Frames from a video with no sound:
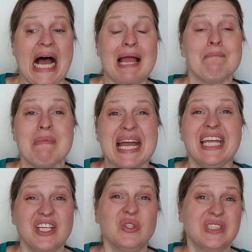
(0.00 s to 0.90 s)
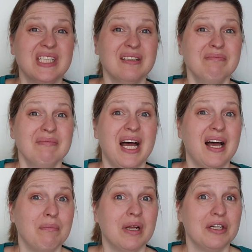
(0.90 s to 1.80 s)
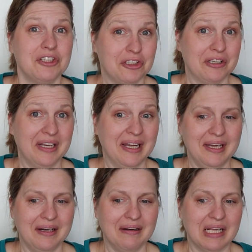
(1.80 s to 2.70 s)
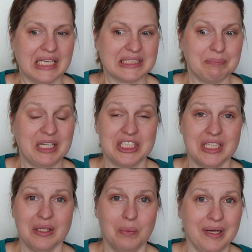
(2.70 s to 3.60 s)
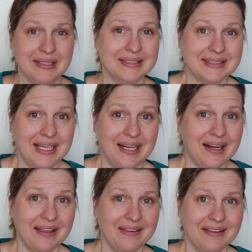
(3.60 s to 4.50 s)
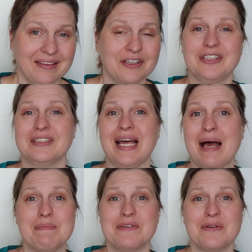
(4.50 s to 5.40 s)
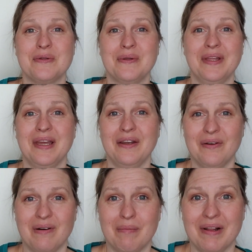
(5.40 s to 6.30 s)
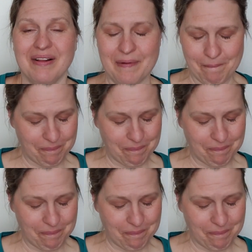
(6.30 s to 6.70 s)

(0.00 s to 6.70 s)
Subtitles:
I might use them. I'm not sure yet, especially the one set. I think they're just absolutely adorable.